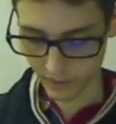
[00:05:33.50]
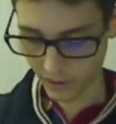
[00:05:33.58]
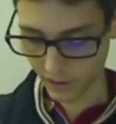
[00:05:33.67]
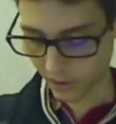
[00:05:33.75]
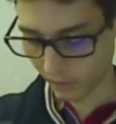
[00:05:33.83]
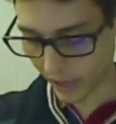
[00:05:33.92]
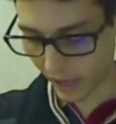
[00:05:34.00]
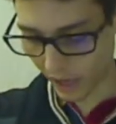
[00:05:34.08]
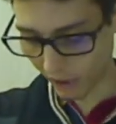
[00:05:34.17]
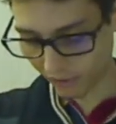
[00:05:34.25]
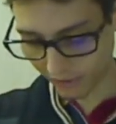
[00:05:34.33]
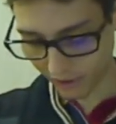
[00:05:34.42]
What
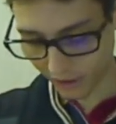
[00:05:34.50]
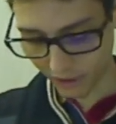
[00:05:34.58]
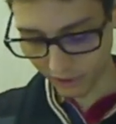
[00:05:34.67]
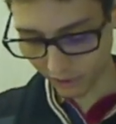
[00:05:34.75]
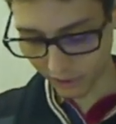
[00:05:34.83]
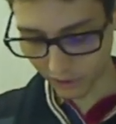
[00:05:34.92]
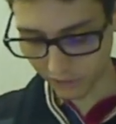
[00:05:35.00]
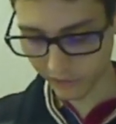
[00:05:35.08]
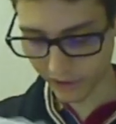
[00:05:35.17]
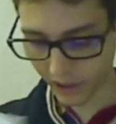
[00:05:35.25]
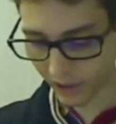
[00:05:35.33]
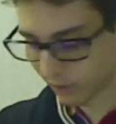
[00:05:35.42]
else? So these
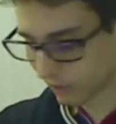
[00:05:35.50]
figures will